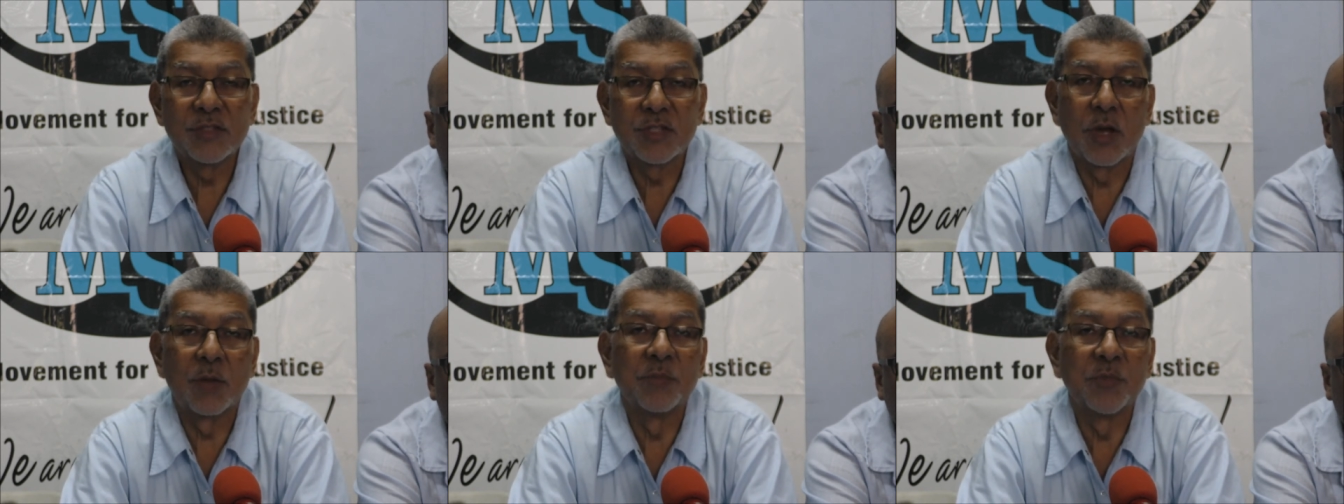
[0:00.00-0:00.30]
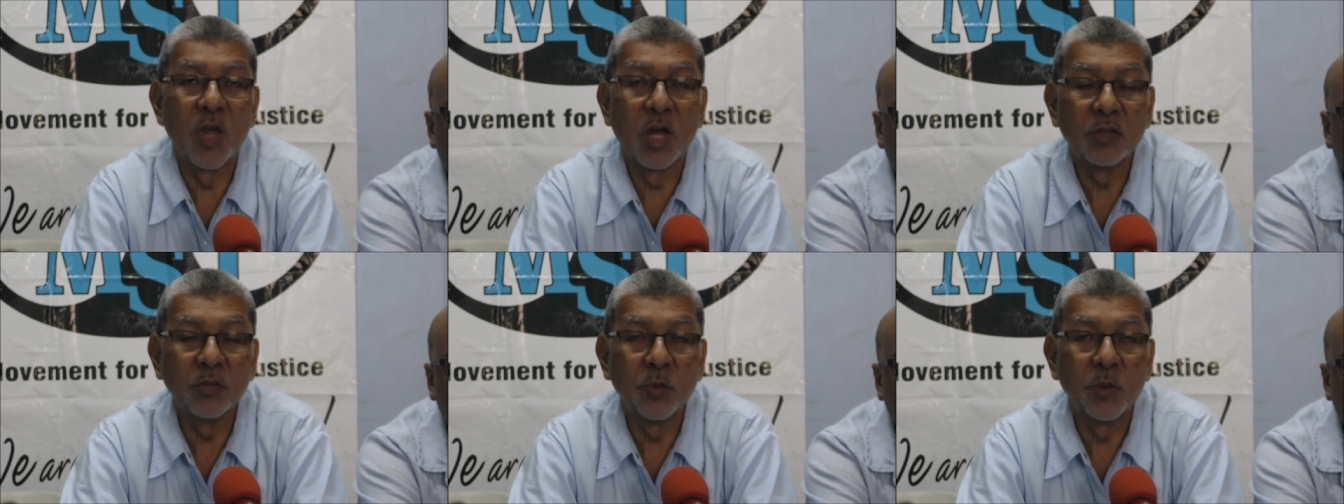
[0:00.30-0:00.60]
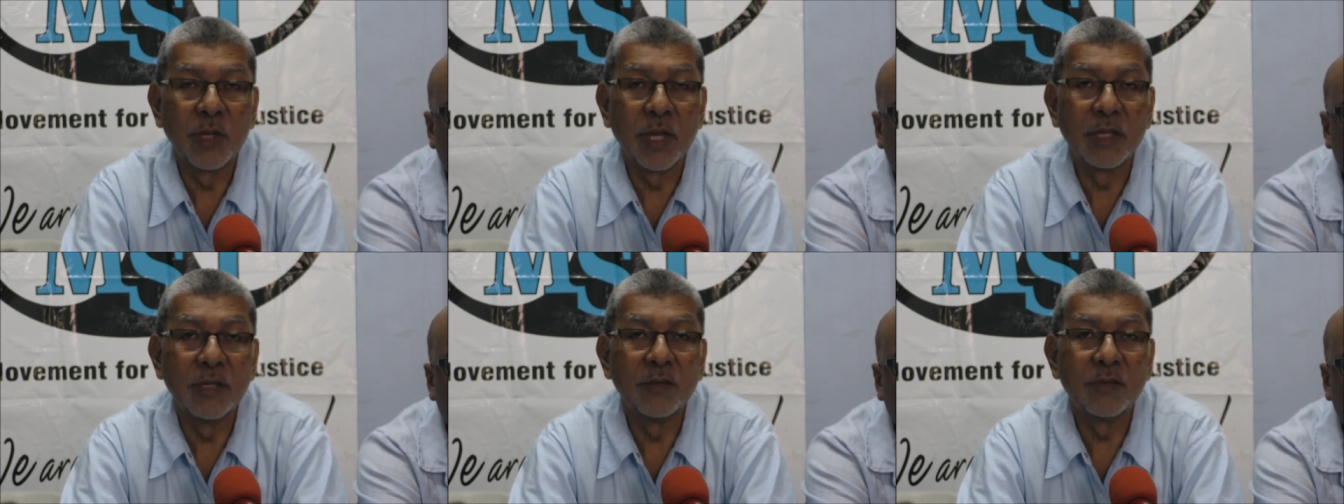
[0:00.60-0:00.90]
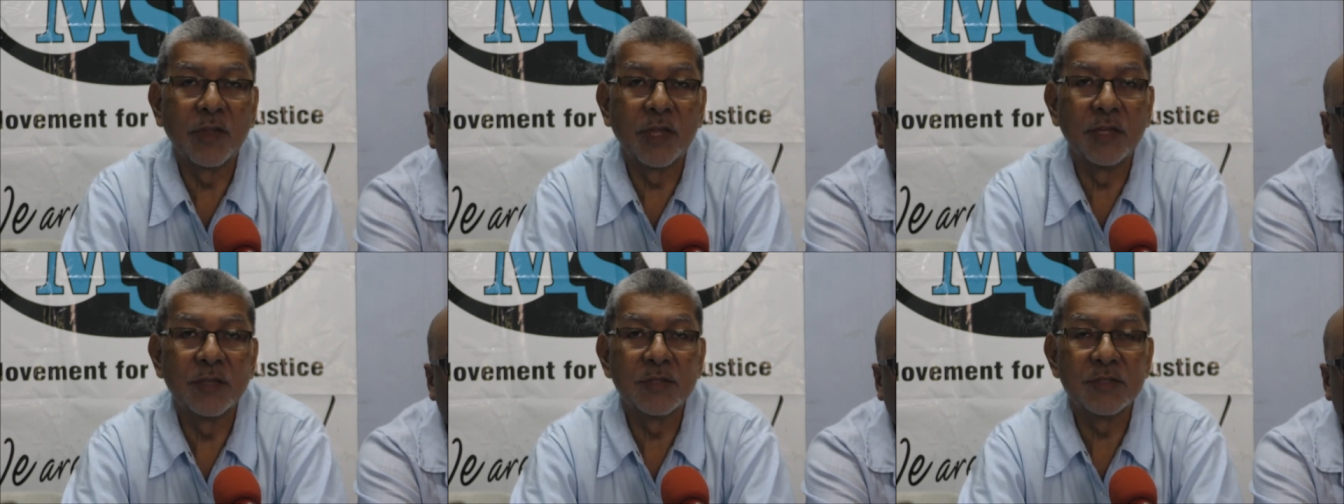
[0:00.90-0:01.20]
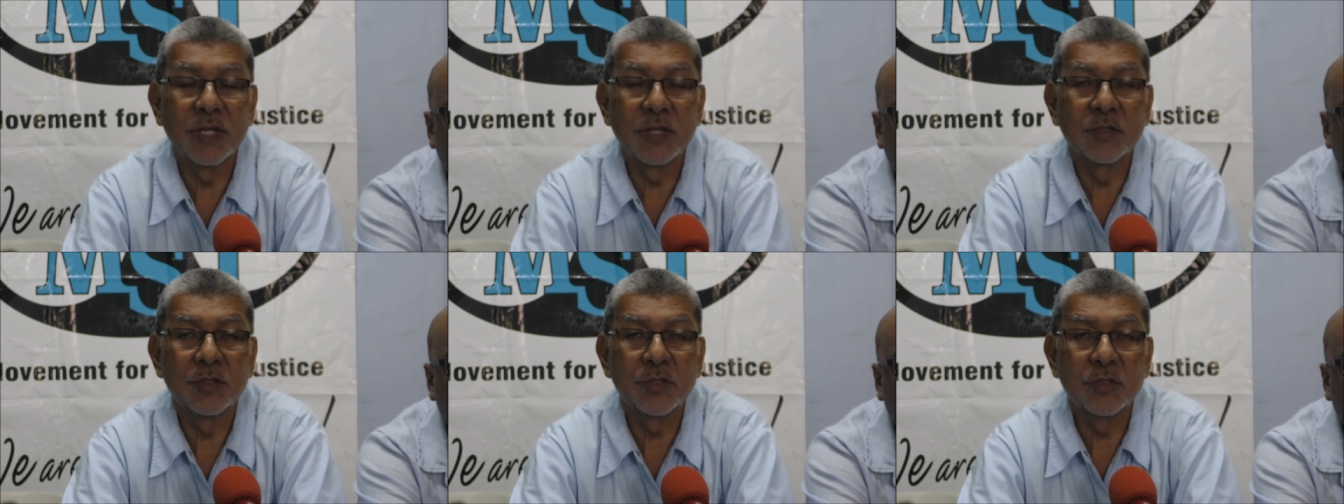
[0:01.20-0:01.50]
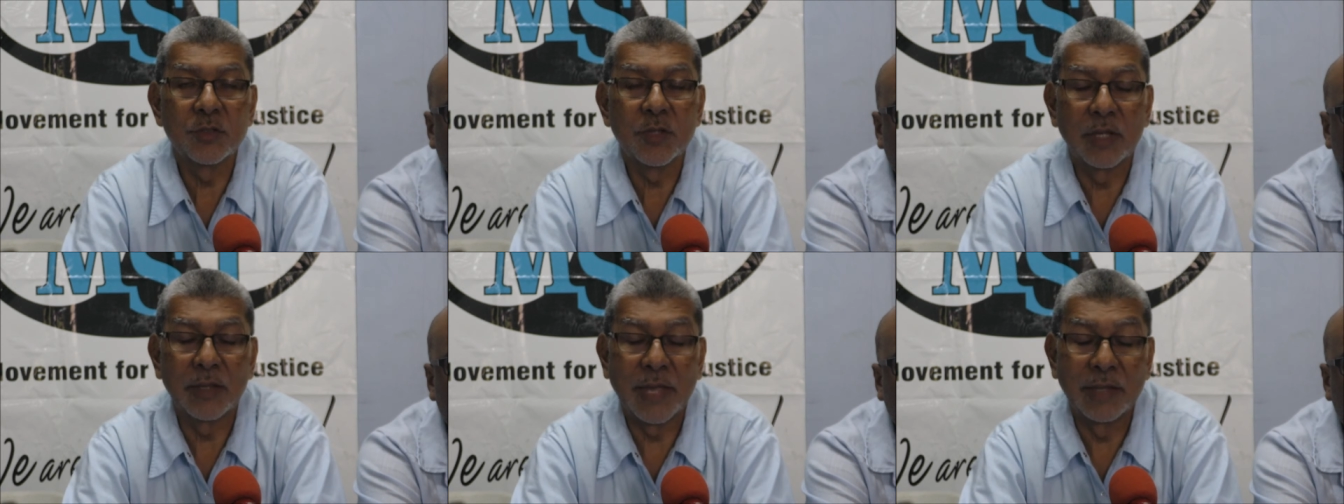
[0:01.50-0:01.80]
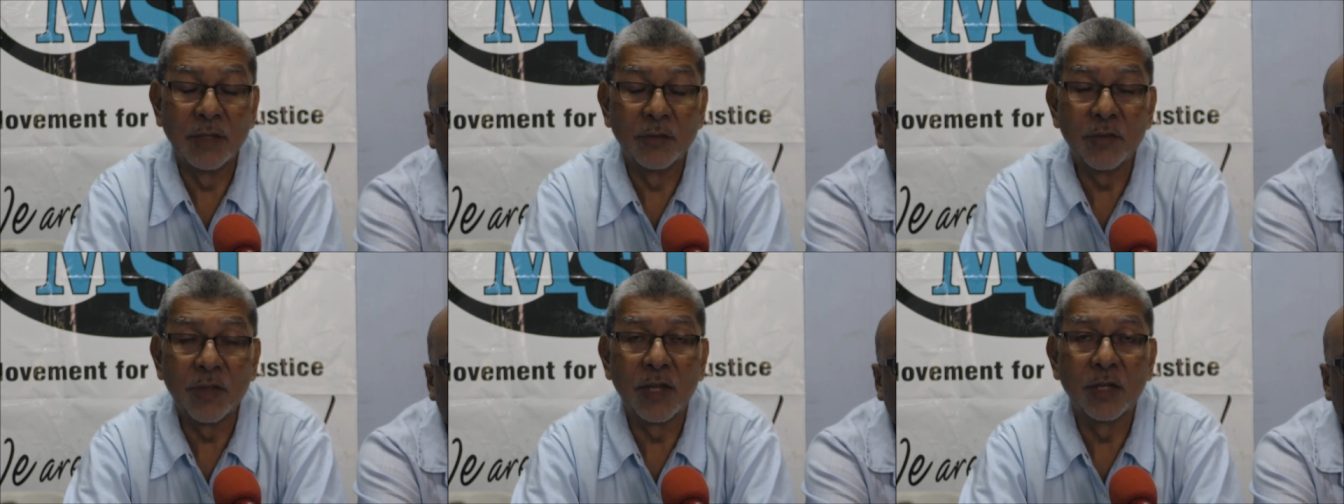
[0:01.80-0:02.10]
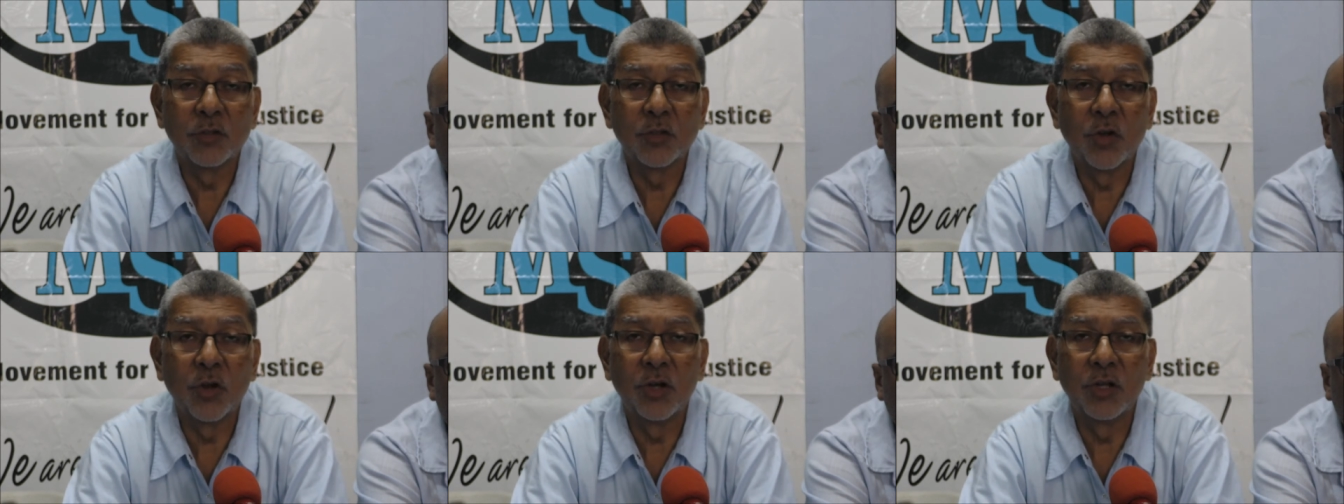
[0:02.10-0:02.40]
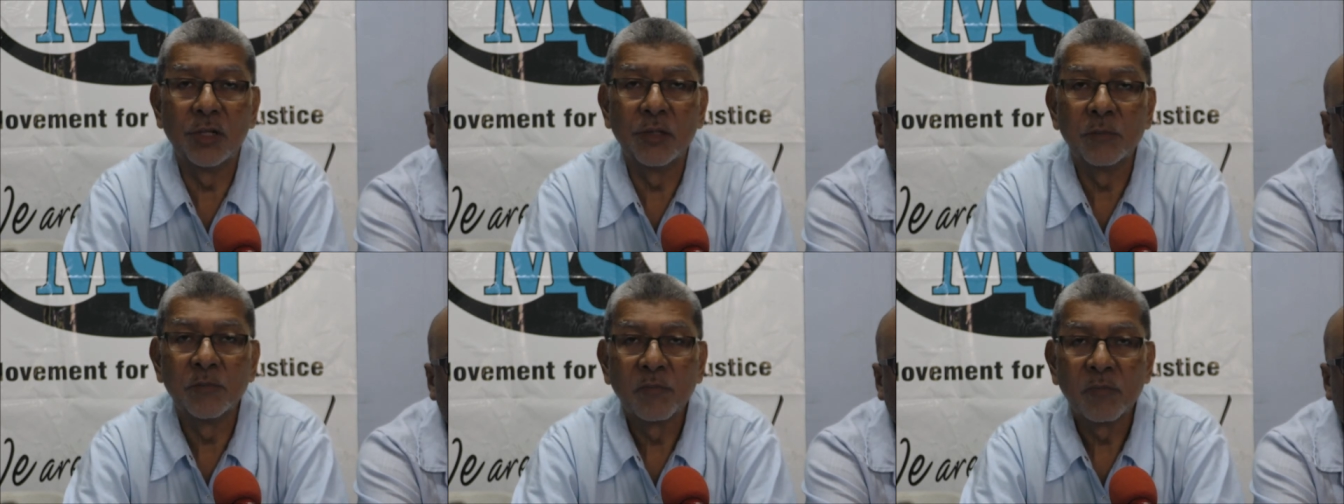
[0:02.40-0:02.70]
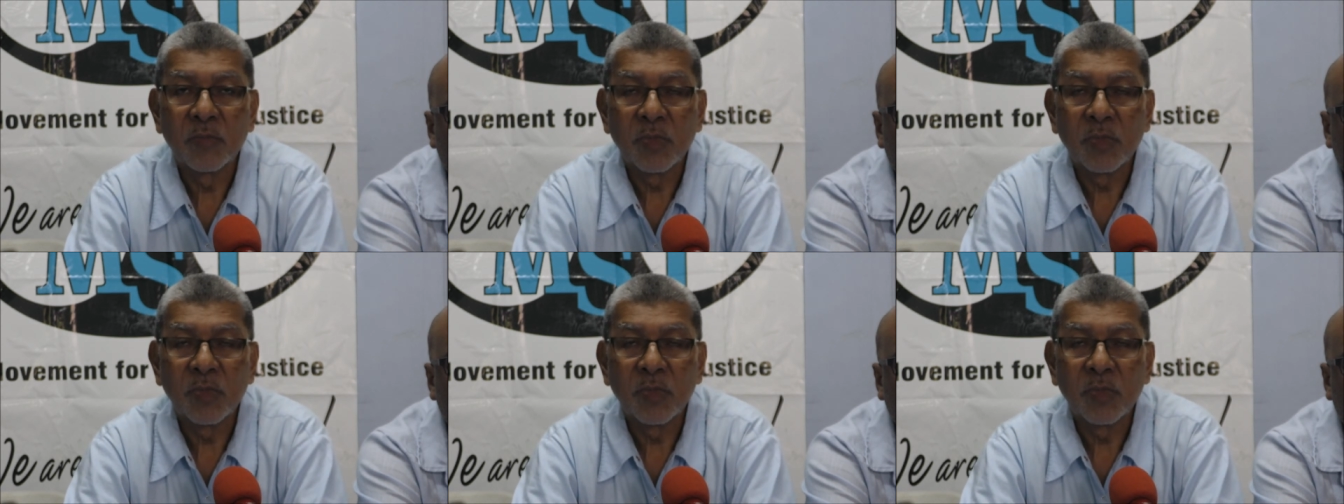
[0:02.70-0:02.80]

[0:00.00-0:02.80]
some not doing any things and anything at all.